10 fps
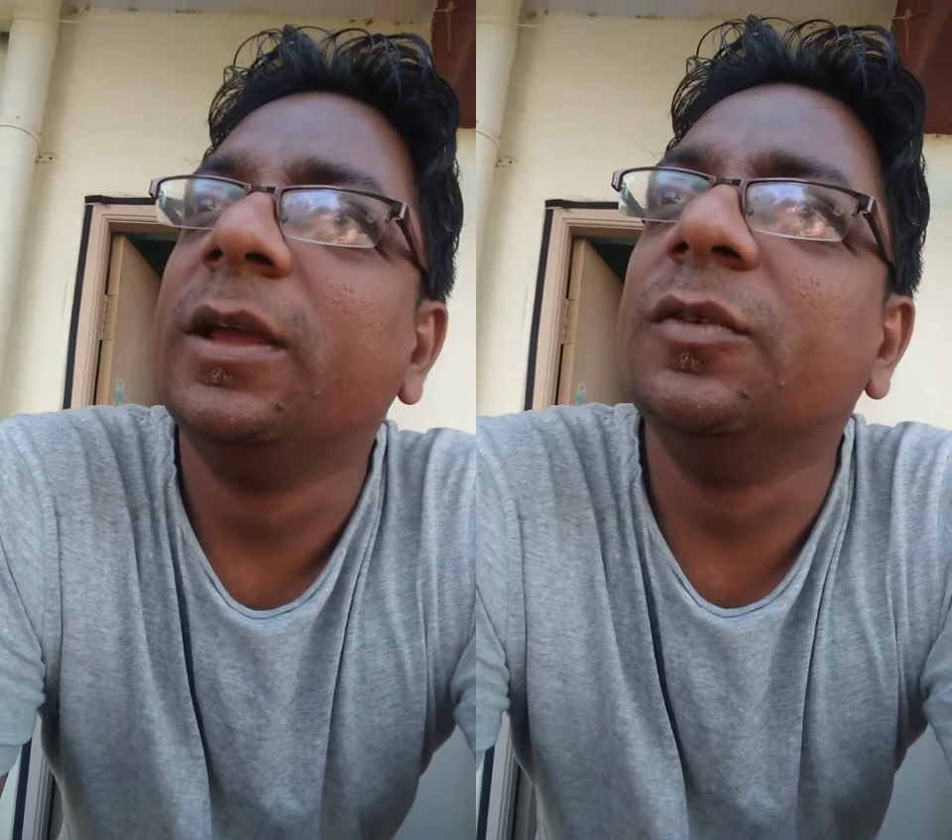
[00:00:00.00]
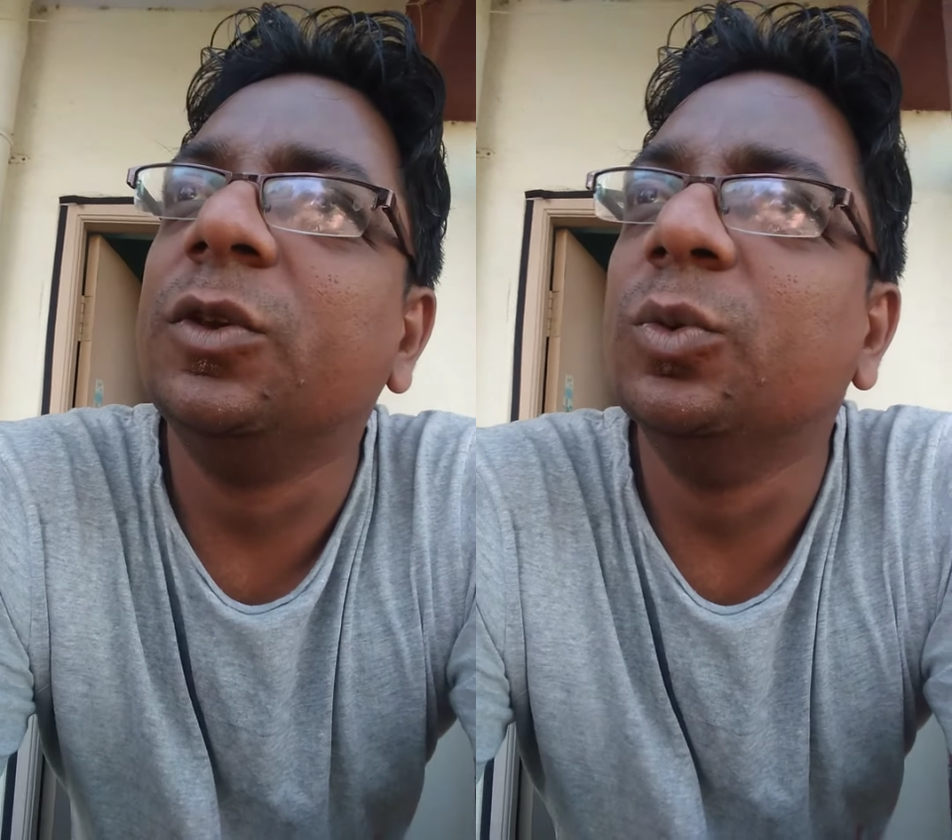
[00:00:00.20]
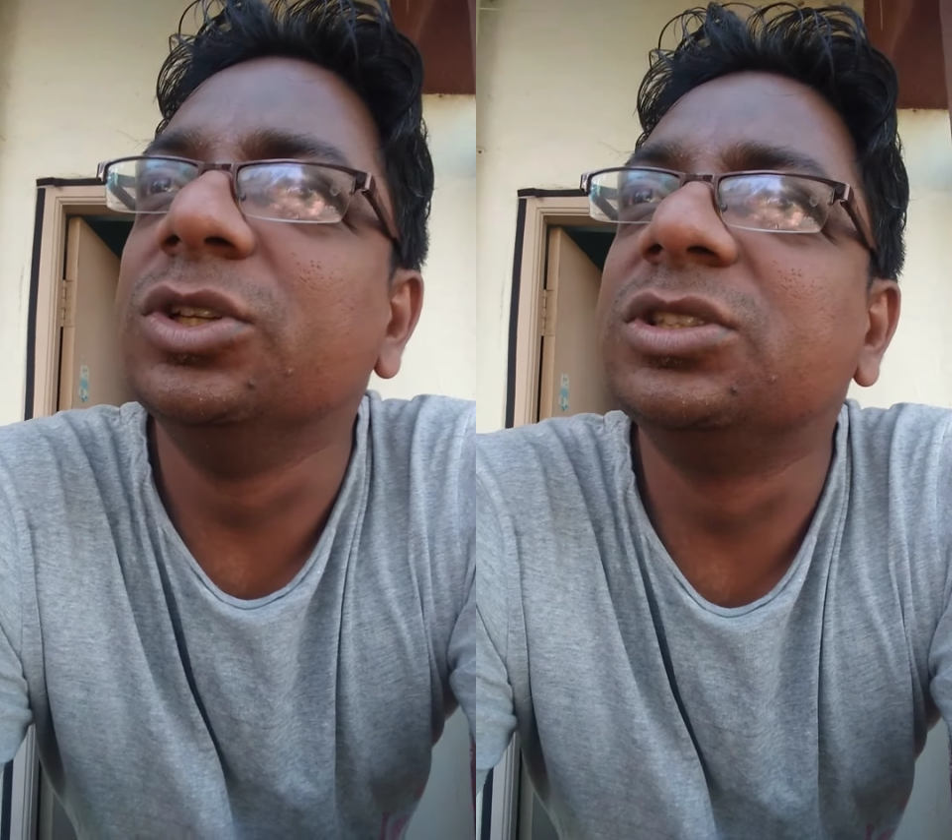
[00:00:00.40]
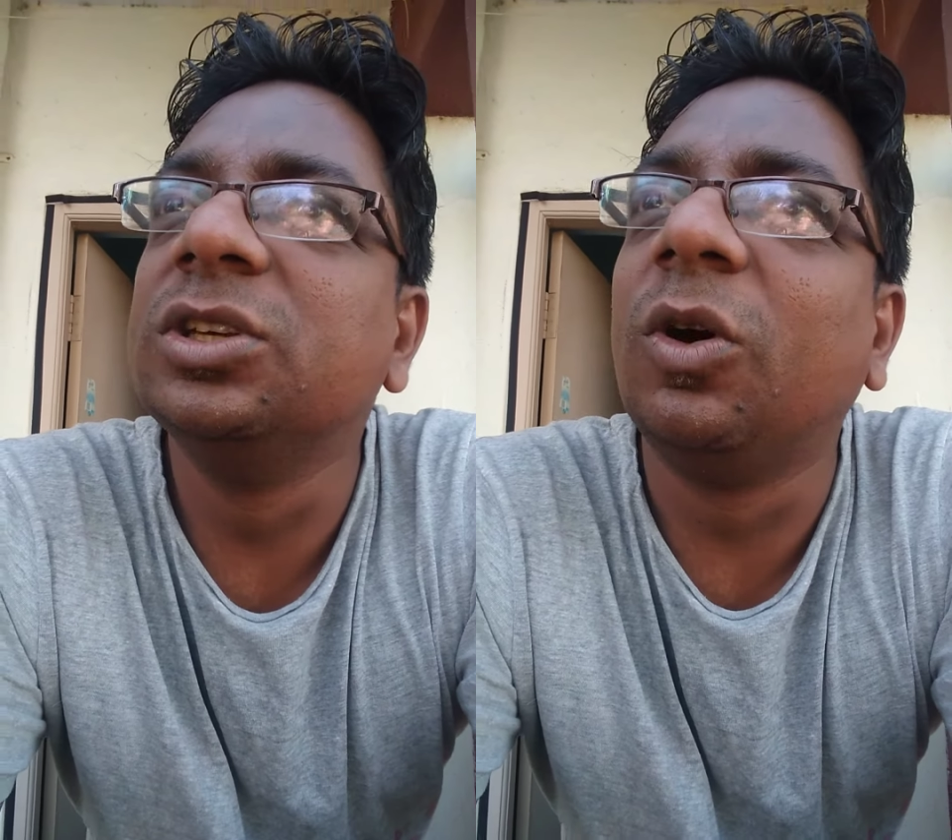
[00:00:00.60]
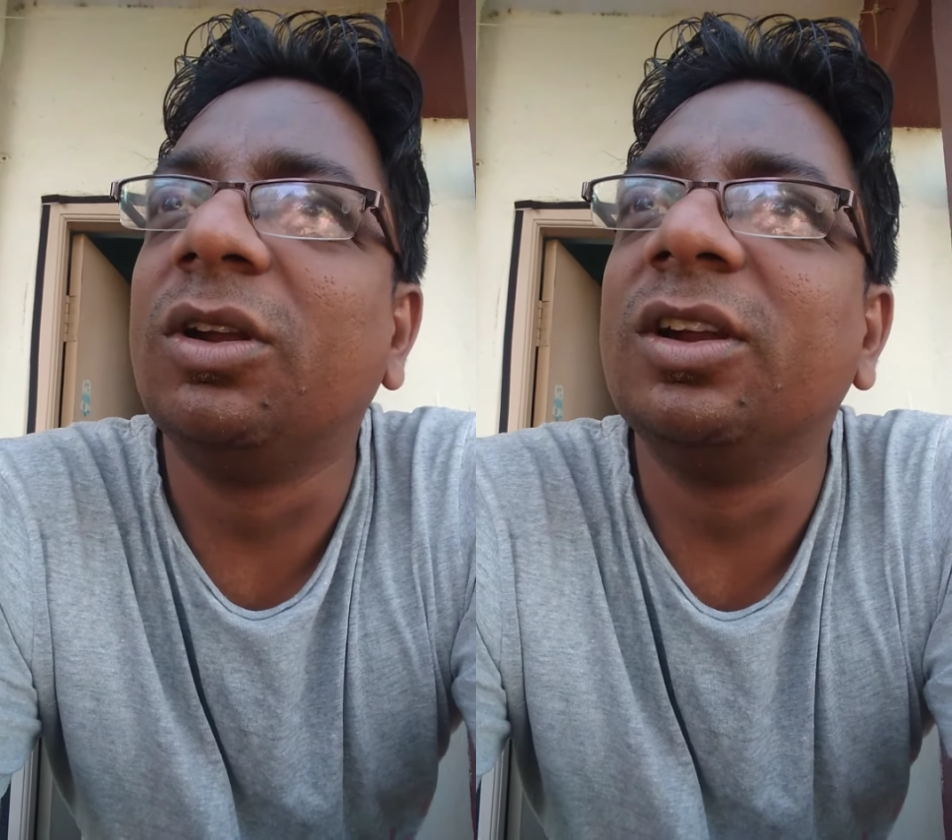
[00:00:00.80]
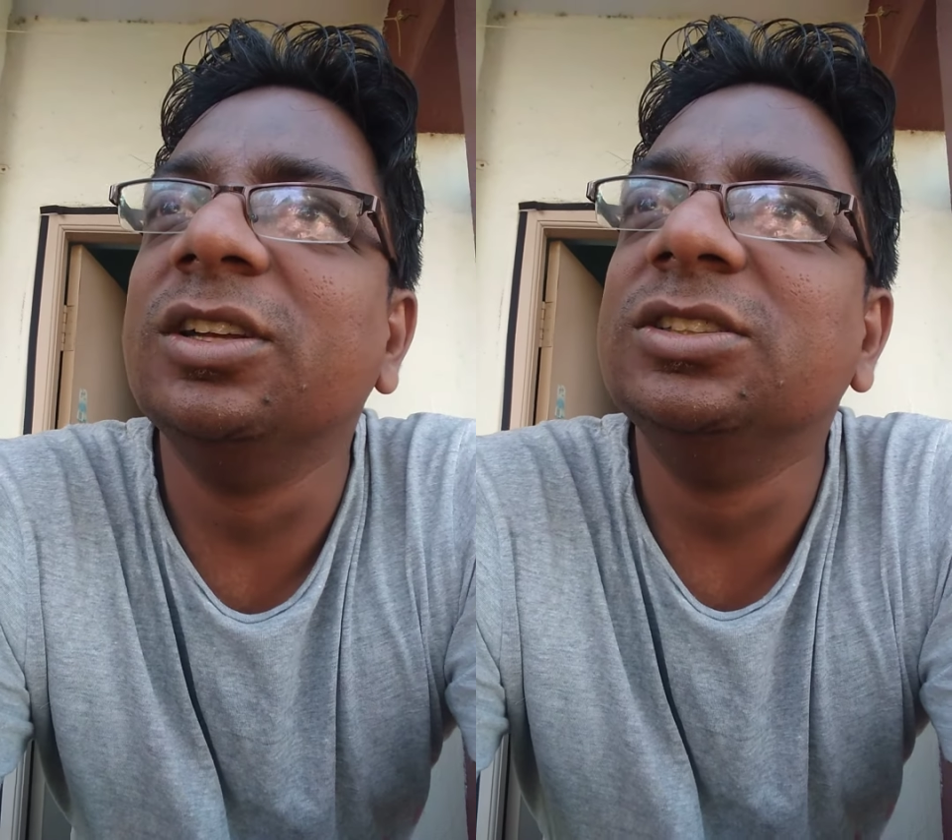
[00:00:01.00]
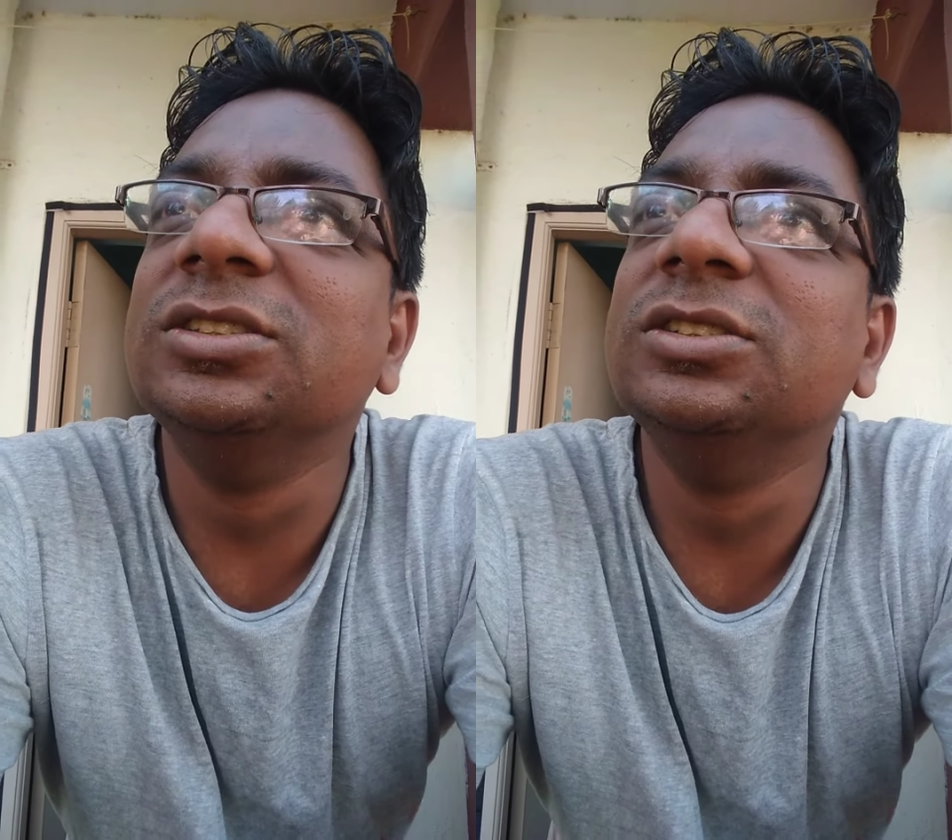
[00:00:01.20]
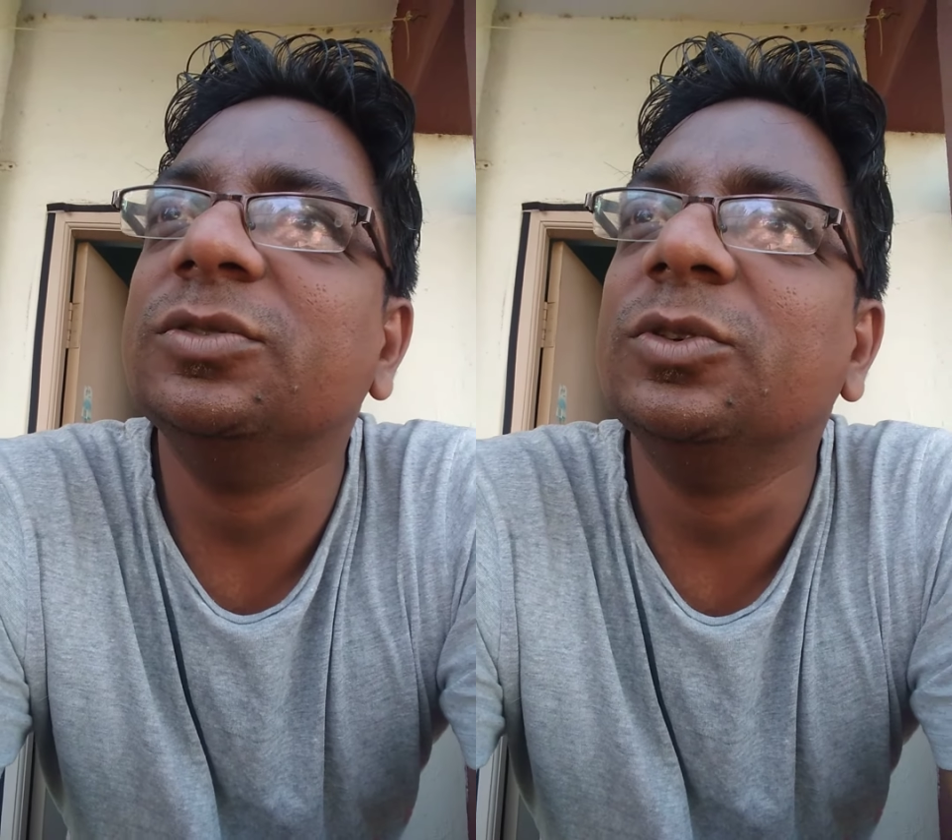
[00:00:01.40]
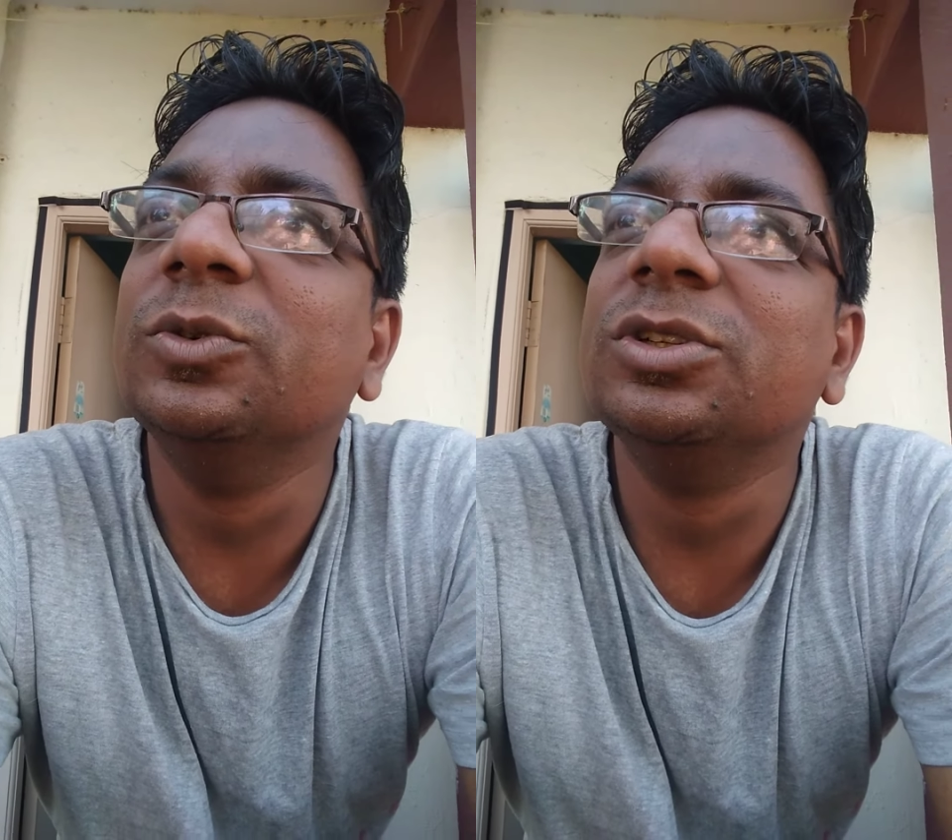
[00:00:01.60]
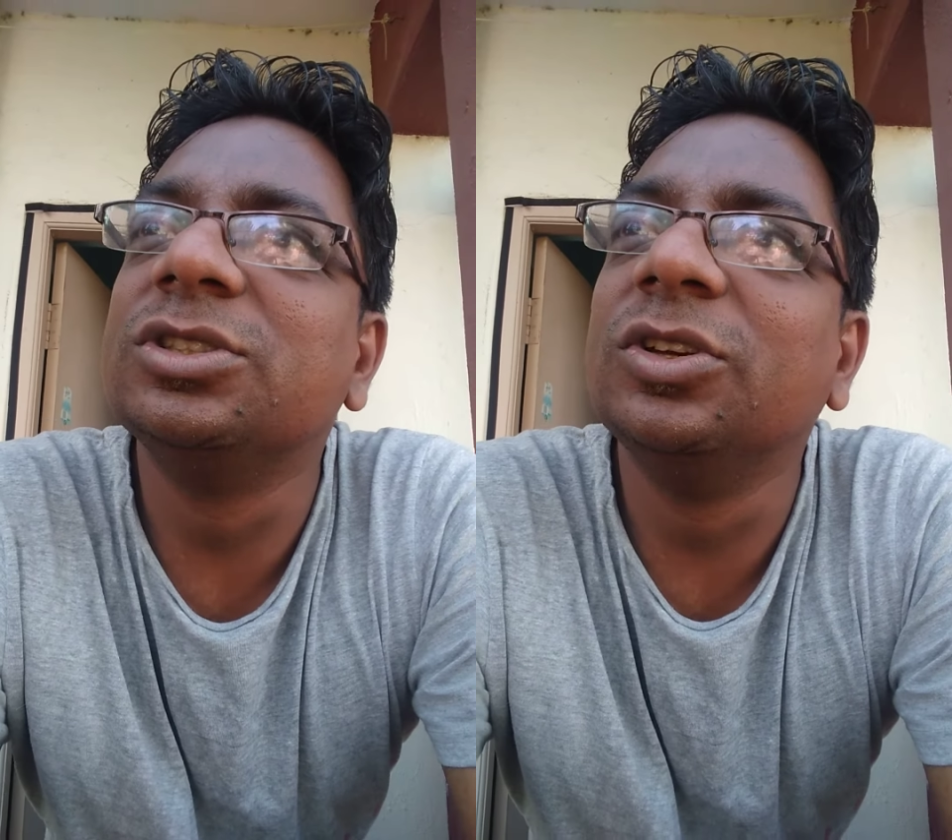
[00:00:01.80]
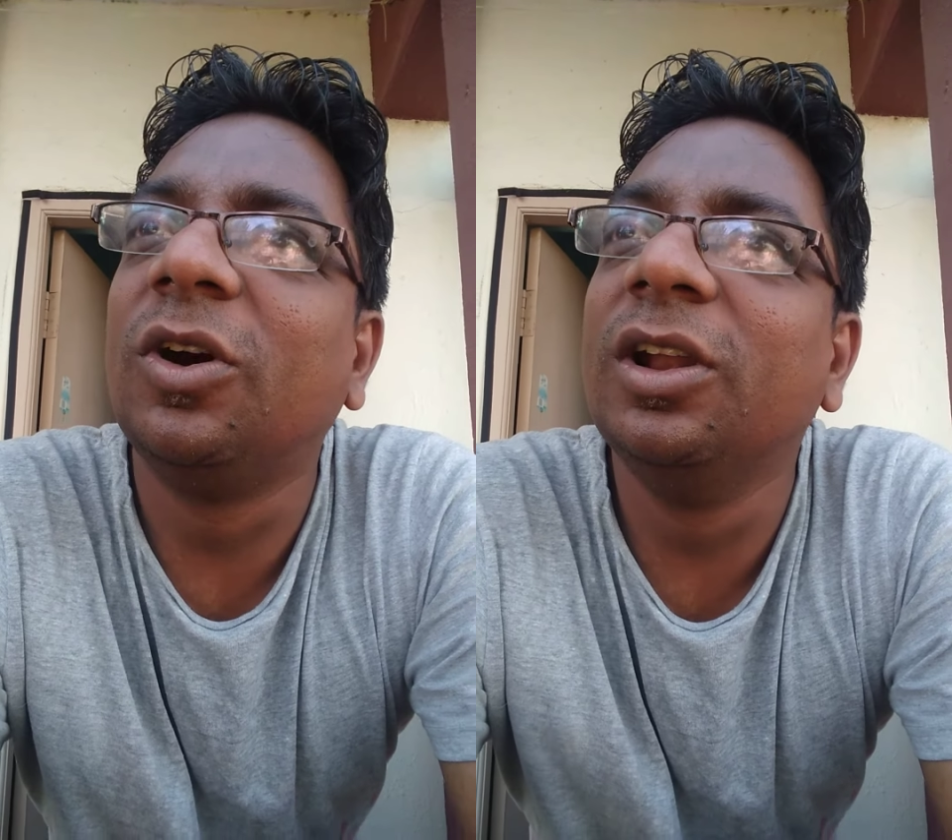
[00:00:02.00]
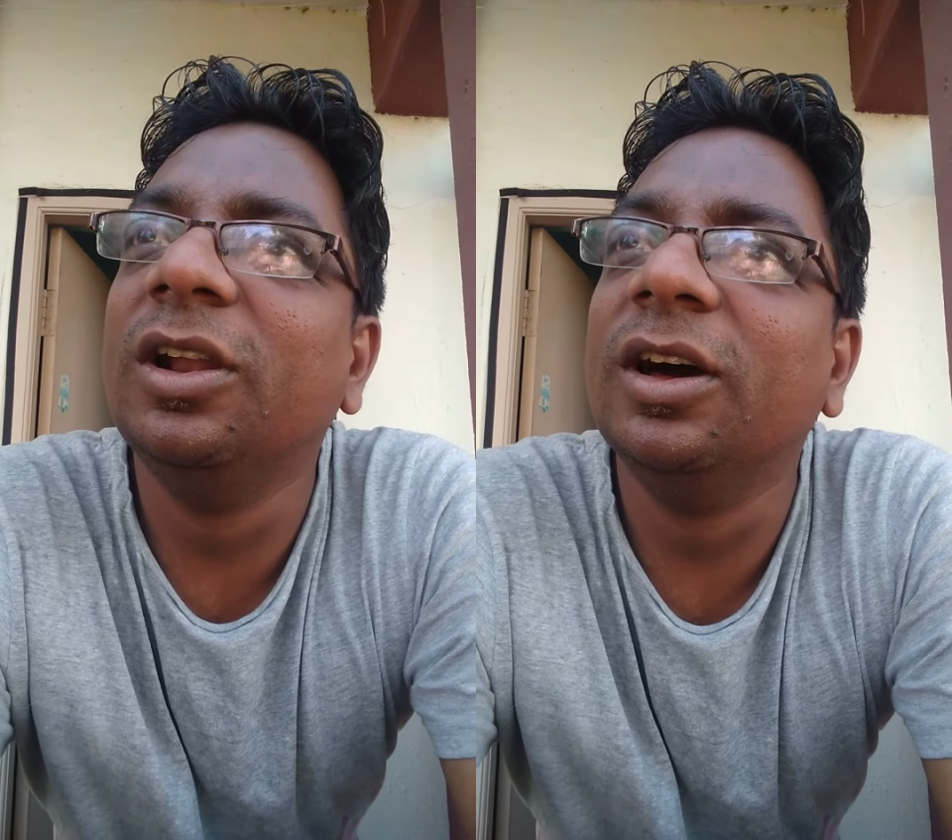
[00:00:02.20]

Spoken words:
If you would see all religions, if you would see all